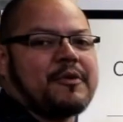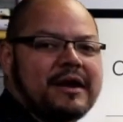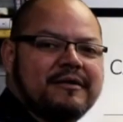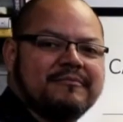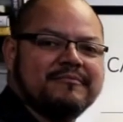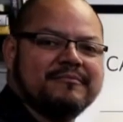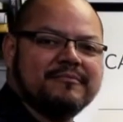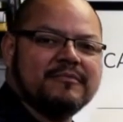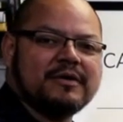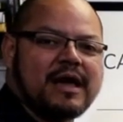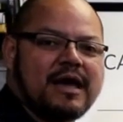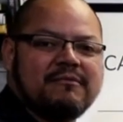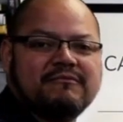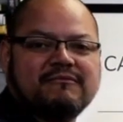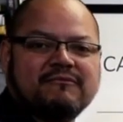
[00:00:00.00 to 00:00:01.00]
rate,
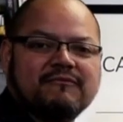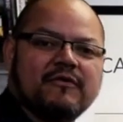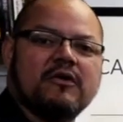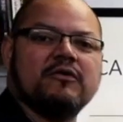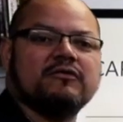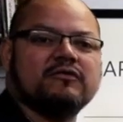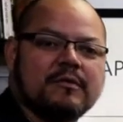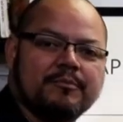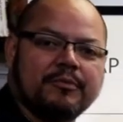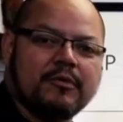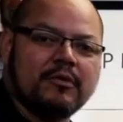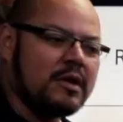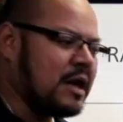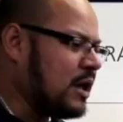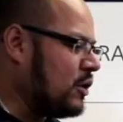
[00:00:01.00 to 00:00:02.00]
okay? Very
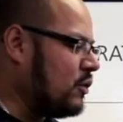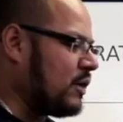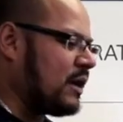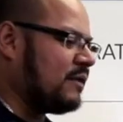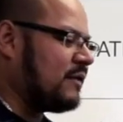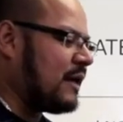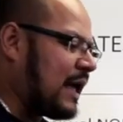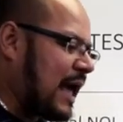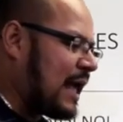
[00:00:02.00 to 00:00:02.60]
simple. You can take